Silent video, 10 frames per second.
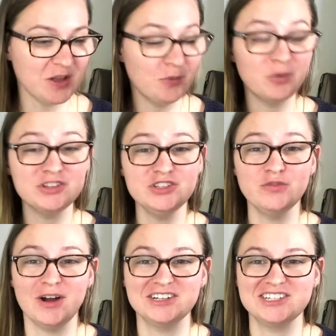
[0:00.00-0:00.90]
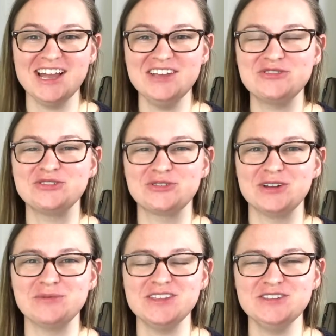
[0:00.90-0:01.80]
Once you've watched that, you can join in
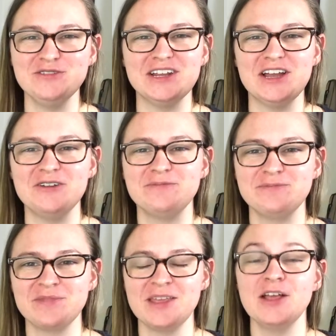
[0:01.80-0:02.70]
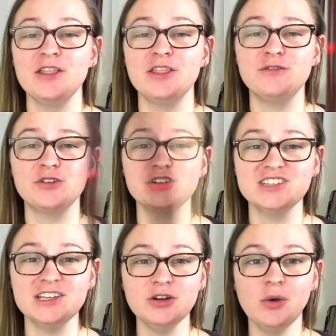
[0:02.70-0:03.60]
with this video. The first
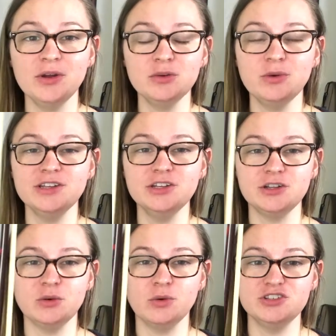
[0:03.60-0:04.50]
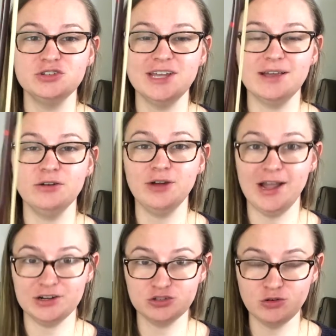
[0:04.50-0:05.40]
thing you're going to want to do once you take out your
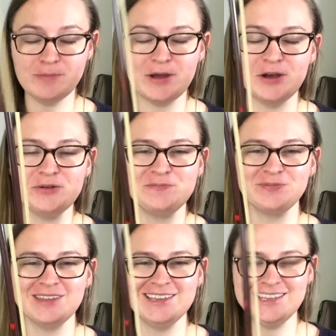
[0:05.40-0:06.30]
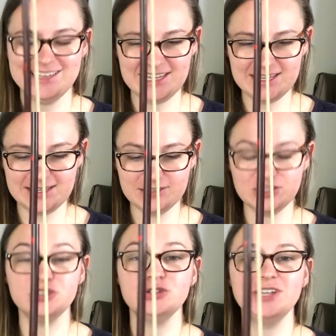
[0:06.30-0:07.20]
actual bow is
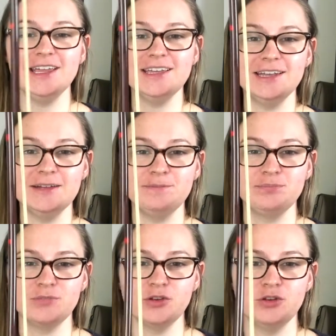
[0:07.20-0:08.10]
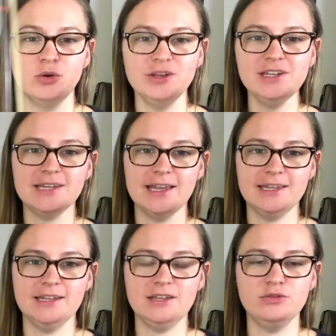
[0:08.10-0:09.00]
to tighten it. You're going to tighten
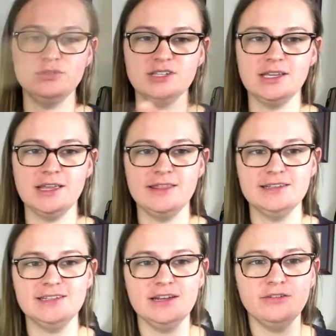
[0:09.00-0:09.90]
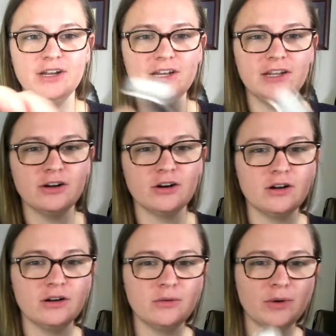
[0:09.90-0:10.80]
it using this end right here
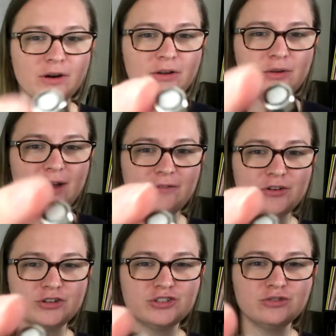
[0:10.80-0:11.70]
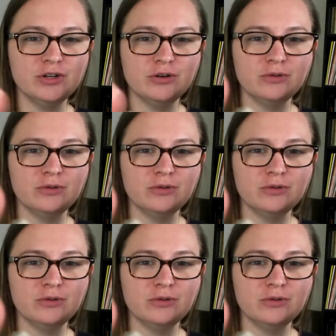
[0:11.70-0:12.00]
where you have your screw.